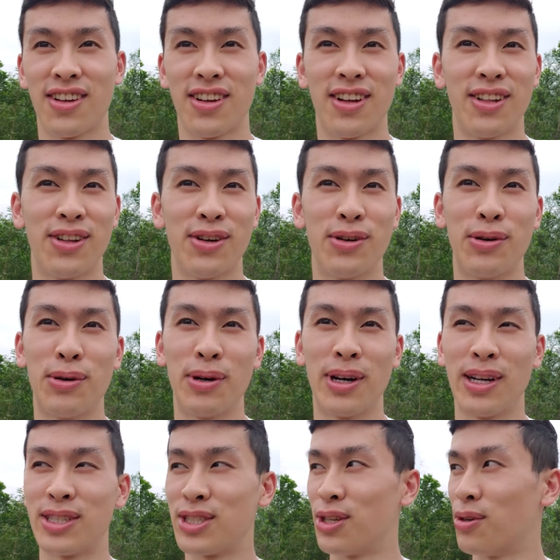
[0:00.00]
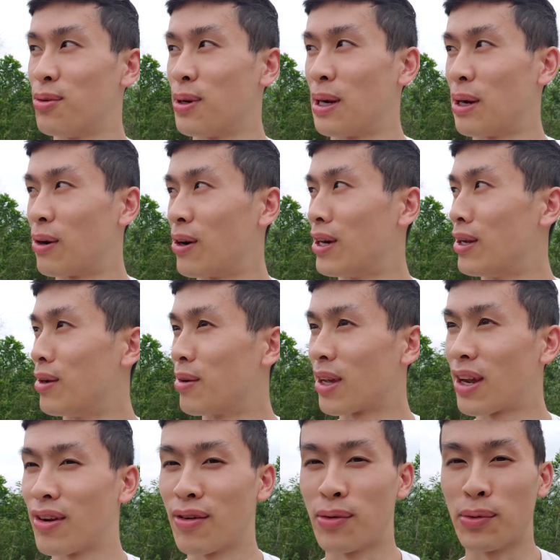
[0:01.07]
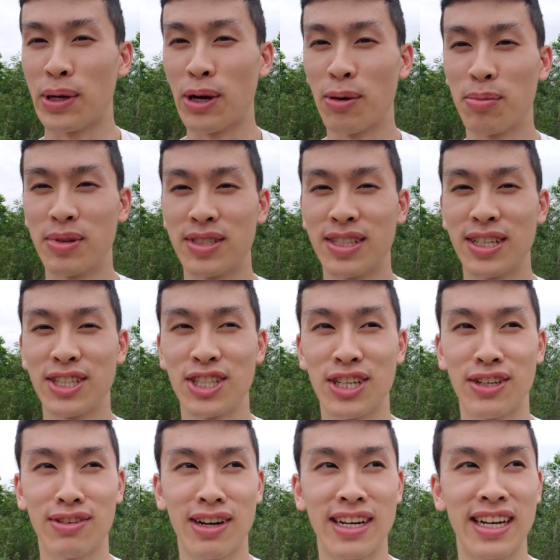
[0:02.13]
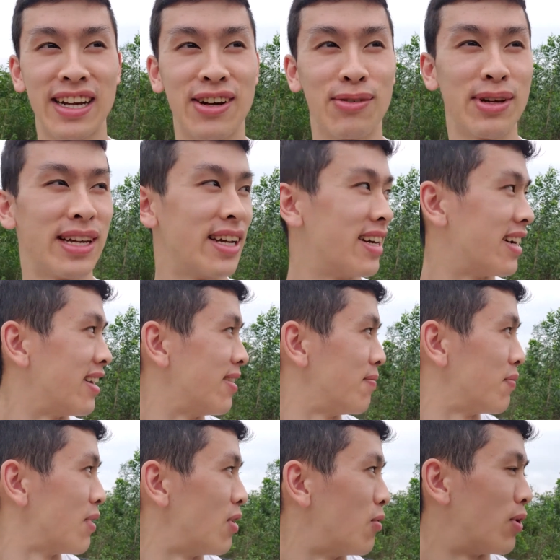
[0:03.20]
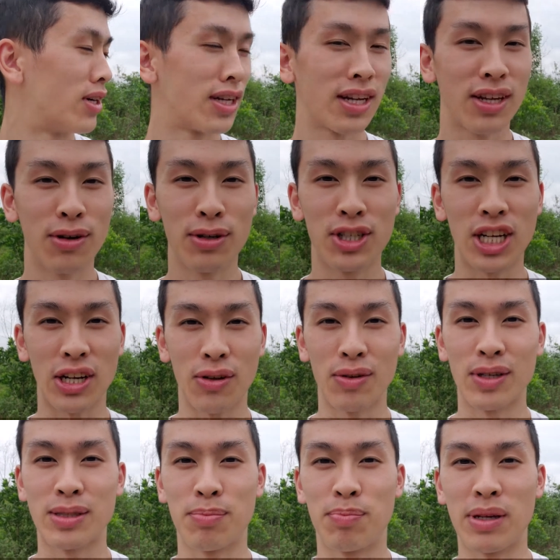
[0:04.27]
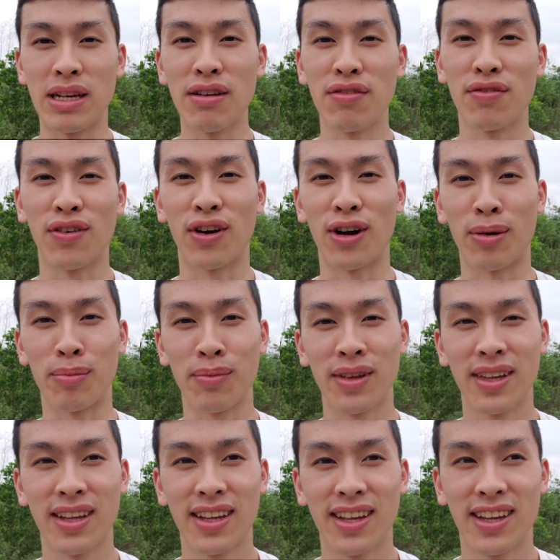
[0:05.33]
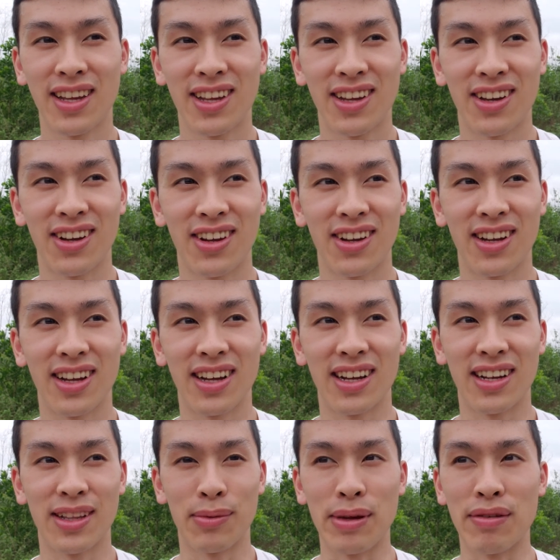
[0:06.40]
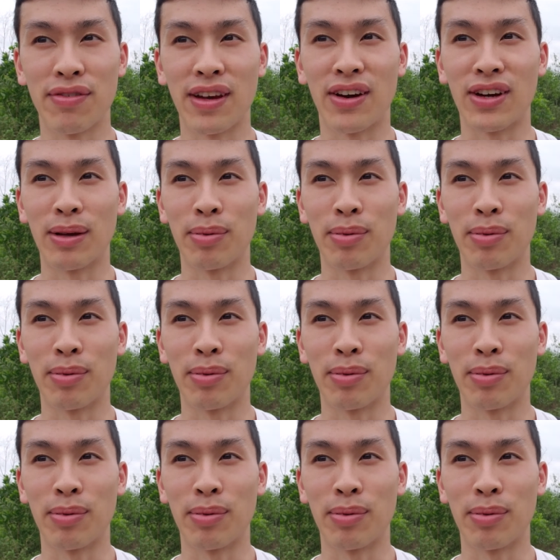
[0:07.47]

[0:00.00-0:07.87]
Hello. So we are in a kind of a weird position right now. We wanted to go check out this bee farm that we found.